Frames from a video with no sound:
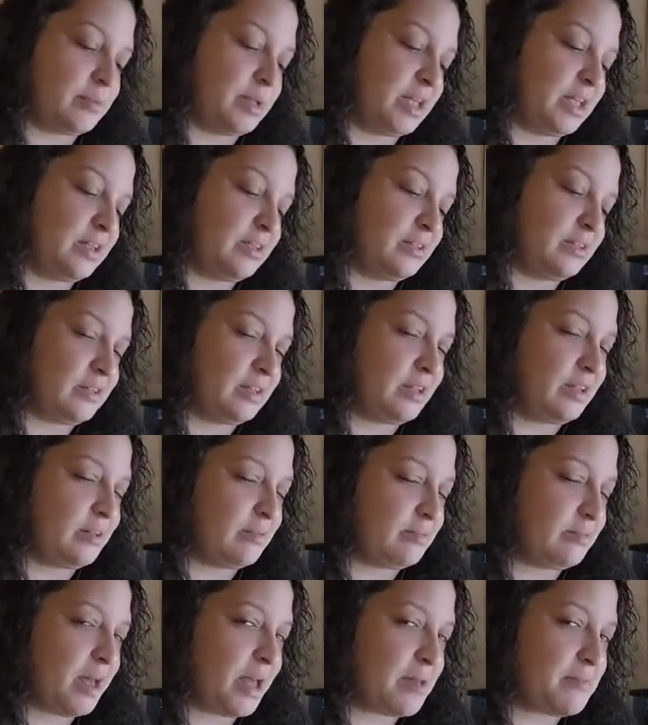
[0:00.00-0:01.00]
I'm like,
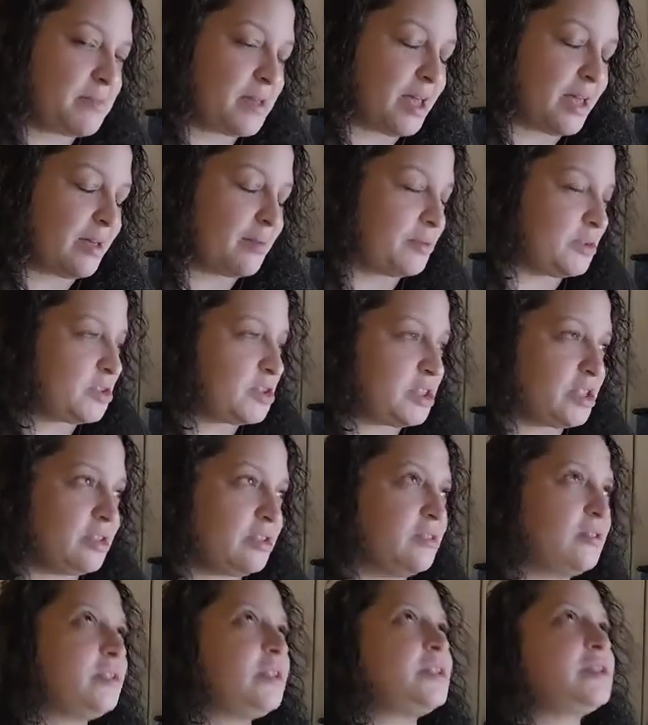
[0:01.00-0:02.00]
be able
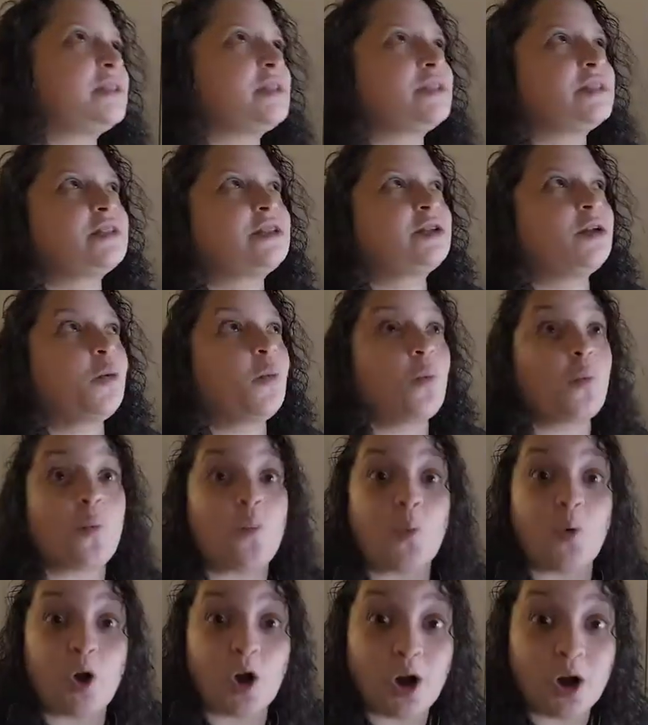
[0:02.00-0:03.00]
to. This is the
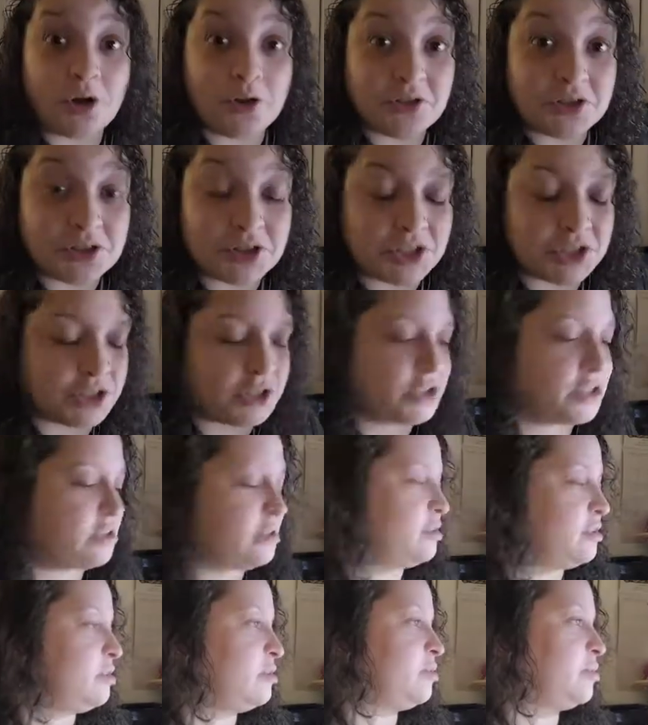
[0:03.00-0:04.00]
worst.
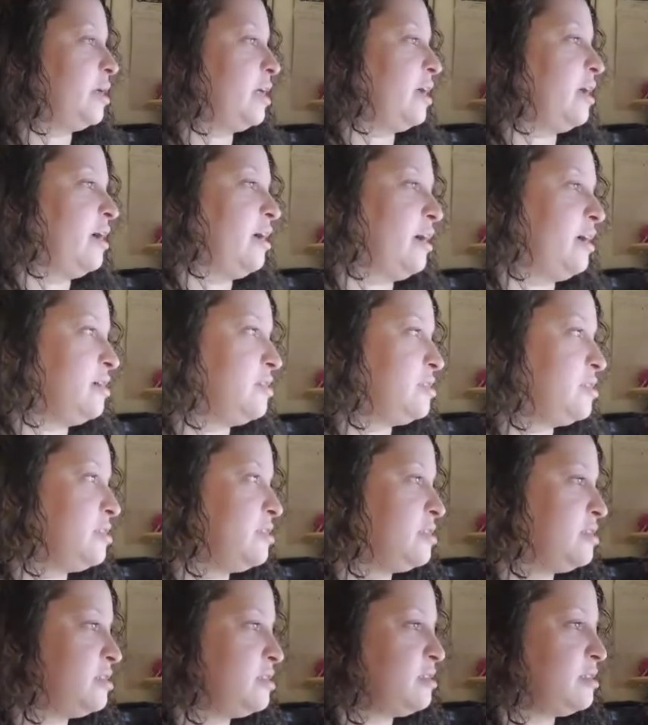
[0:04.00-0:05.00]
Oh my gosh.